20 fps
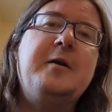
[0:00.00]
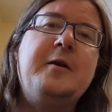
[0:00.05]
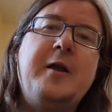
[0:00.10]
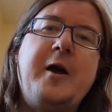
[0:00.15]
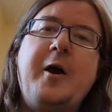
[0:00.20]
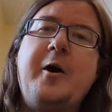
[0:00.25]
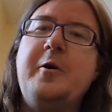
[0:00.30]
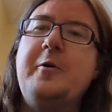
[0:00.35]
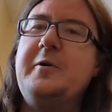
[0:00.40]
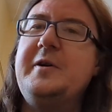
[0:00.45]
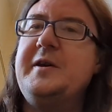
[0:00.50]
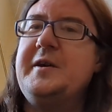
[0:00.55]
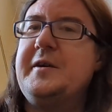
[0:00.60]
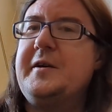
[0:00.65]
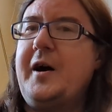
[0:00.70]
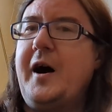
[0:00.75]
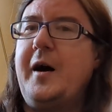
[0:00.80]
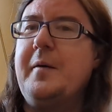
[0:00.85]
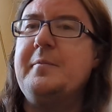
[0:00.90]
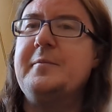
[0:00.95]
"Lo, He
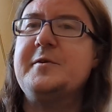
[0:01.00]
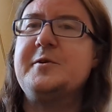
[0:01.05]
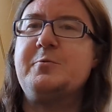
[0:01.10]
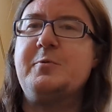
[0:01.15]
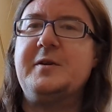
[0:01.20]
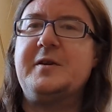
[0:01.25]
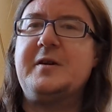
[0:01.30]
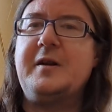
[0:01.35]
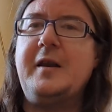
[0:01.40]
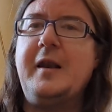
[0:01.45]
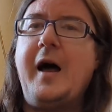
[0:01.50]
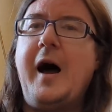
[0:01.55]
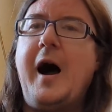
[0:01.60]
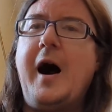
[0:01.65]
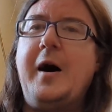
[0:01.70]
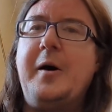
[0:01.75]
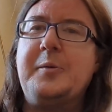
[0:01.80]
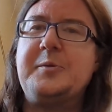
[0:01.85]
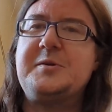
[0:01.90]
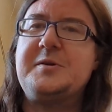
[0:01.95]
Comes with
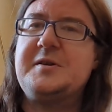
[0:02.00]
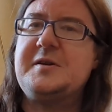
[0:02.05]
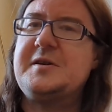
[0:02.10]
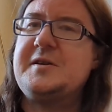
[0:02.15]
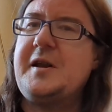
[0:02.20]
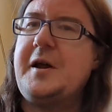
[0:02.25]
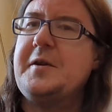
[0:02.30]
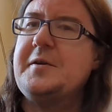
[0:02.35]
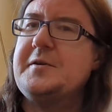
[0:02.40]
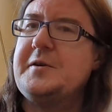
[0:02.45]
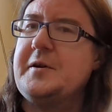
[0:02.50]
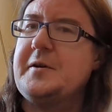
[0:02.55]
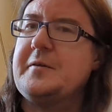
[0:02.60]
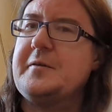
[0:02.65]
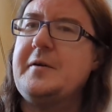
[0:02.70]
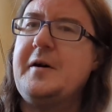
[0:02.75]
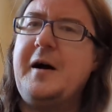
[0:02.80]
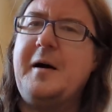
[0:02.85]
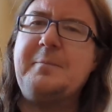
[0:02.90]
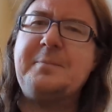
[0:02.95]
Clouds
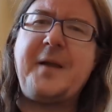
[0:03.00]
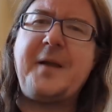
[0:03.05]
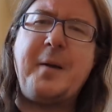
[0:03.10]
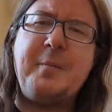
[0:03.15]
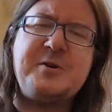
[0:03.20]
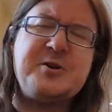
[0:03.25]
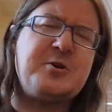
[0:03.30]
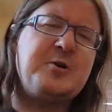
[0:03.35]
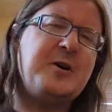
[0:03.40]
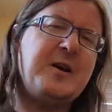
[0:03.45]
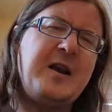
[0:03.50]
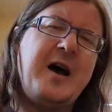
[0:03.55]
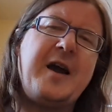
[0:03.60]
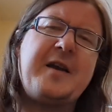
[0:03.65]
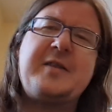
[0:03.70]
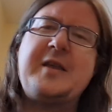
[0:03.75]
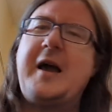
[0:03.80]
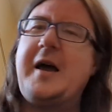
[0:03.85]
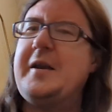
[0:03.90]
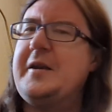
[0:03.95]
Descending." I particularly
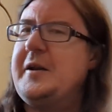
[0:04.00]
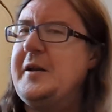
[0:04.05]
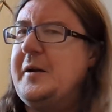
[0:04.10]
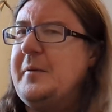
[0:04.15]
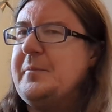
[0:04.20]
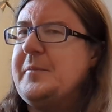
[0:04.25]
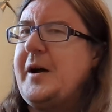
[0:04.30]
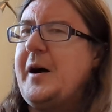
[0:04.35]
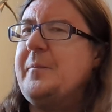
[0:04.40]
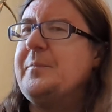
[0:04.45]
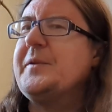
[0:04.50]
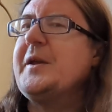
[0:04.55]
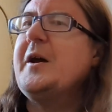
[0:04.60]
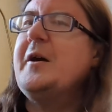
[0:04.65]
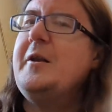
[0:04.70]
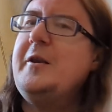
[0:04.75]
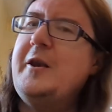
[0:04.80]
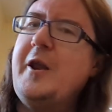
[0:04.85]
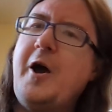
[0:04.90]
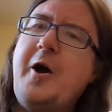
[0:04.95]
like that hymn,
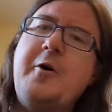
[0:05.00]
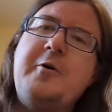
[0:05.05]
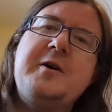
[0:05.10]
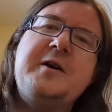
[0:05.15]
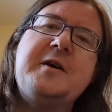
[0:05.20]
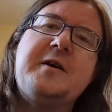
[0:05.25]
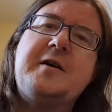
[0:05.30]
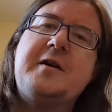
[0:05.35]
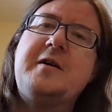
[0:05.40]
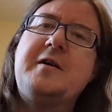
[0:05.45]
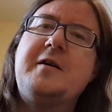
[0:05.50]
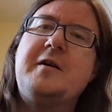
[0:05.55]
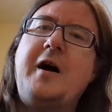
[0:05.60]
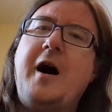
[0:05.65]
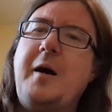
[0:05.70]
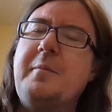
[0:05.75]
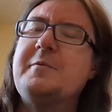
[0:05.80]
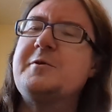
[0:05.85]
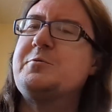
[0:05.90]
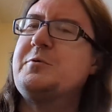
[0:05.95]
"Lo, He
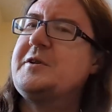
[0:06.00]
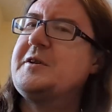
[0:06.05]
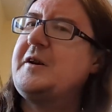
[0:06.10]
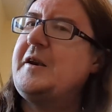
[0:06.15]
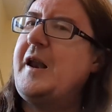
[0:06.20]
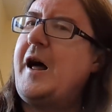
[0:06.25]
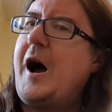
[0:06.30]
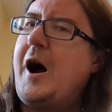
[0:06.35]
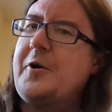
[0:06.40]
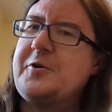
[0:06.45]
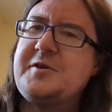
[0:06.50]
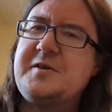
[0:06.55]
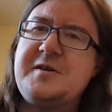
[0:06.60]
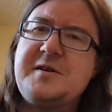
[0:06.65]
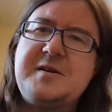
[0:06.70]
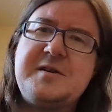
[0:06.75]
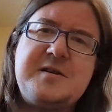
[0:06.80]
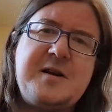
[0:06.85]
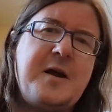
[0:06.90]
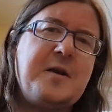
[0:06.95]
Comes with Clouds
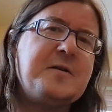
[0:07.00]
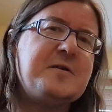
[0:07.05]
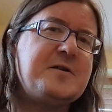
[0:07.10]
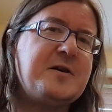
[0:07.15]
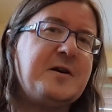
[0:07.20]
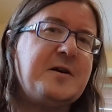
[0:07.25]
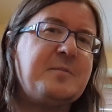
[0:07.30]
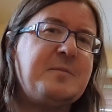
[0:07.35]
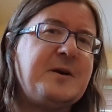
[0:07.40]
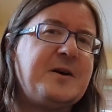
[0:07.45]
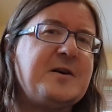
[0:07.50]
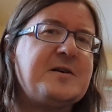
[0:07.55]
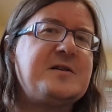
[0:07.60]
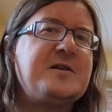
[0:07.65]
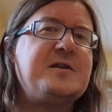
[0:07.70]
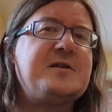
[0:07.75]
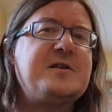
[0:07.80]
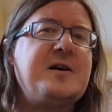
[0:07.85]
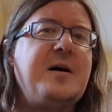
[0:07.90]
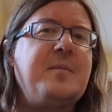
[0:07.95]
Descending," because
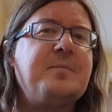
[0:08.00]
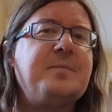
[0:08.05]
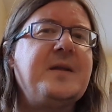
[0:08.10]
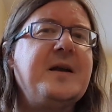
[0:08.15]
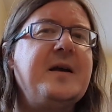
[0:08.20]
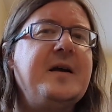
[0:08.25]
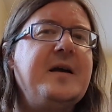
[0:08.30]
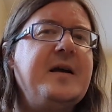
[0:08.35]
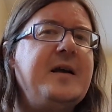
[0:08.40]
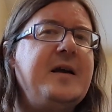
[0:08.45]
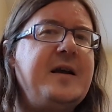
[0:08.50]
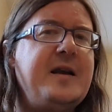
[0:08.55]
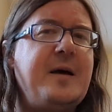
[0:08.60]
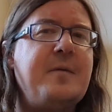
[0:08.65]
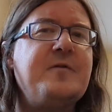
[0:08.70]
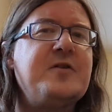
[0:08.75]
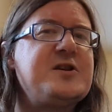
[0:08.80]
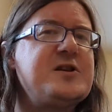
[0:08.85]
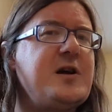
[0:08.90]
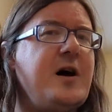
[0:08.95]
it
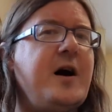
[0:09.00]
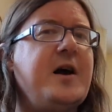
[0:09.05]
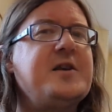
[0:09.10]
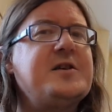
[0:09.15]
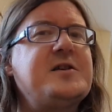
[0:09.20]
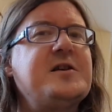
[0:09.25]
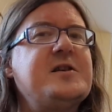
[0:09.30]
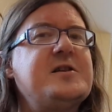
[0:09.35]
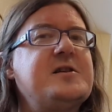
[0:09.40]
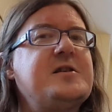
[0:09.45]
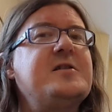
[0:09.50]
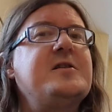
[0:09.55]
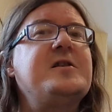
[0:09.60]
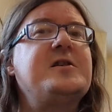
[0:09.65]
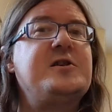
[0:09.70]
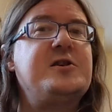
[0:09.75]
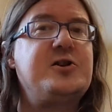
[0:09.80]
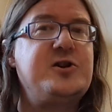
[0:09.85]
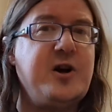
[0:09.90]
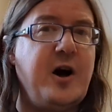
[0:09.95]
emphasizes
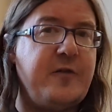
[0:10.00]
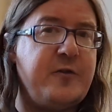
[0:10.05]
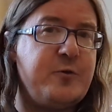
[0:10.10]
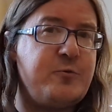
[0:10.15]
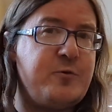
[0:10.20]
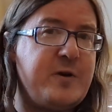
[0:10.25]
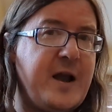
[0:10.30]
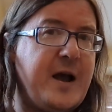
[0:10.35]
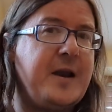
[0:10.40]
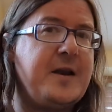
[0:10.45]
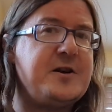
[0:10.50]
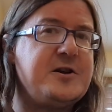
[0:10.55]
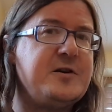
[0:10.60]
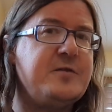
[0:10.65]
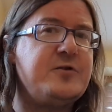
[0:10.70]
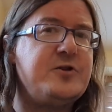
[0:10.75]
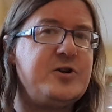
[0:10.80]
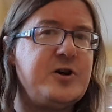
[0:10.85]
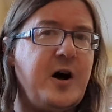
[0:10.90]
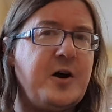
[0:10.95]
the reality
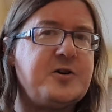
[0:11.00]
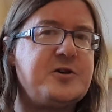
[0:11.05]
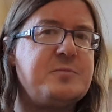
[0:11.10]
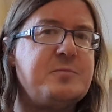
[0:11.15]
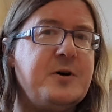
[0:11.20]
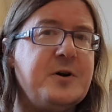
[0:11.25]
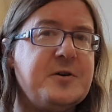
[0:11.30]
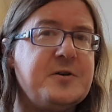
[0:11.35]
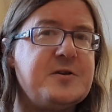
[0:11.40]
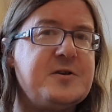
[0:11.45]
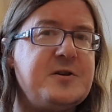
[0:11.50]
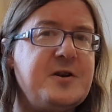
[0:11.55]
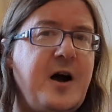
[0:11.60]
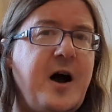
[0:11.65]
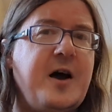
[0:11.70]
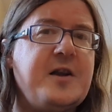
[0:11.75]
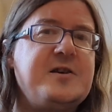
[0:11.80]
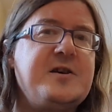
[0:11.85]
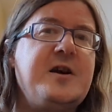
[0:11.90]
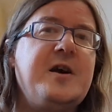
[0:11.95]
of judgment, the
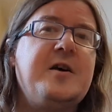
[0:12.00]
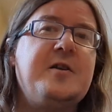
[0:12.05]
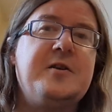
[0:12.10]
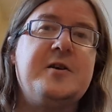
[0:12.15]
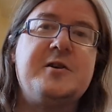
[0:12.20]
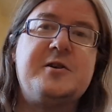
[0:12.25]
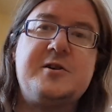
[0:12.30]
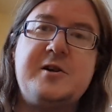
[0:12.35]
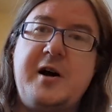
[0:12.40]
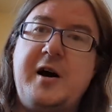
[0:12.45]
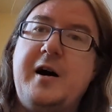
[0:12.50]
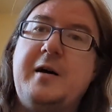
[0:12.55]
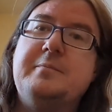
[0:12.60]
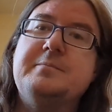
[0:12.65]
idea that